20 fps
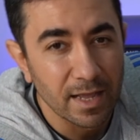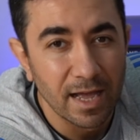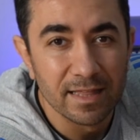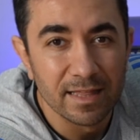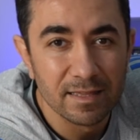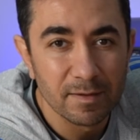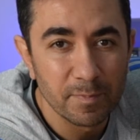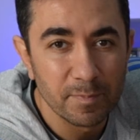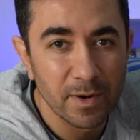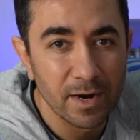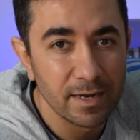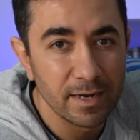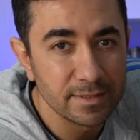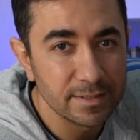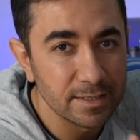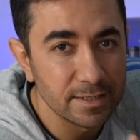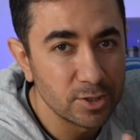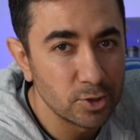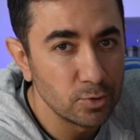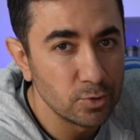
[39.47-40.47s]
and the
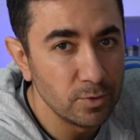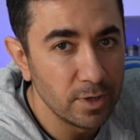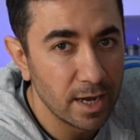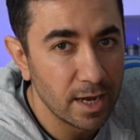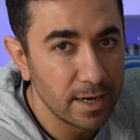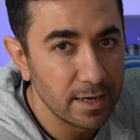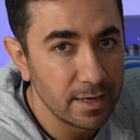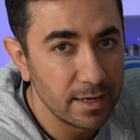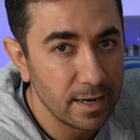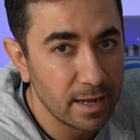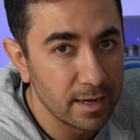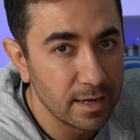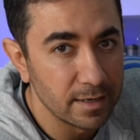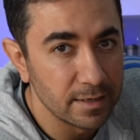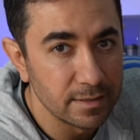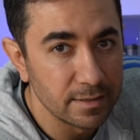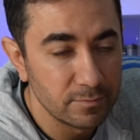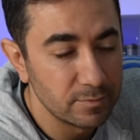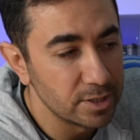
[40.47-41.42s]
price is 299